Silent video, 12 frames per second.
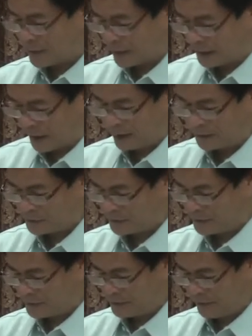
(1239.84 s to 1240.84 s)
my life,
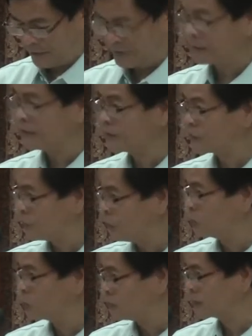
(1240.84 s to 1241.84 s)
I think it's
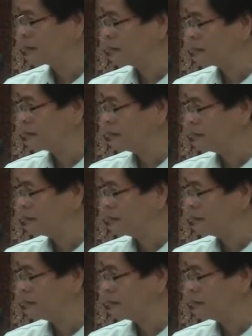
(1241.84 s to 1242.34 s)
all worth it.